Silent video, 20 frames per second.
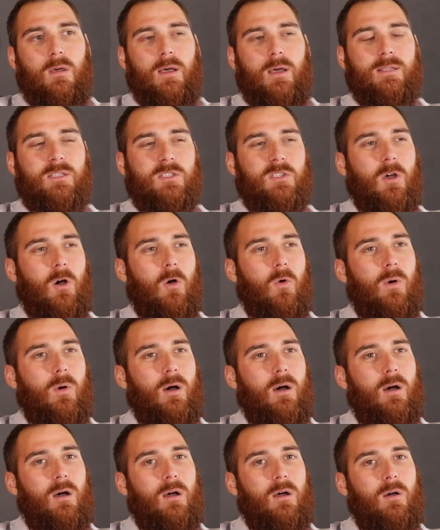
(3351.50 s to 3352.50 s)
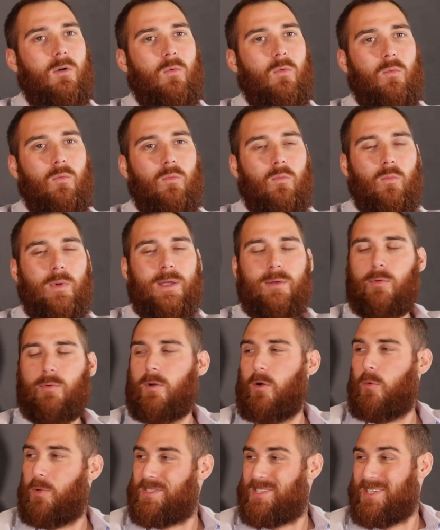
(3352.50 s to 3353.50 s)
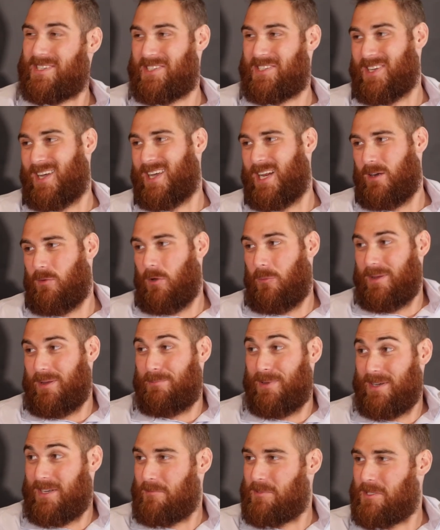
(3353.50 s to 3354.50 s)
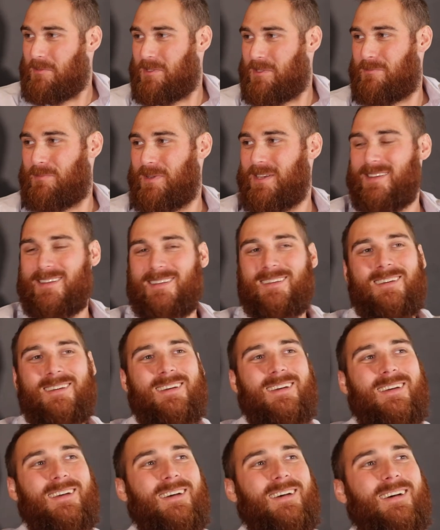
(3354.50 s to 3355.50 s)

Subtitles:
And so we were always excited when we'd pick up some speed.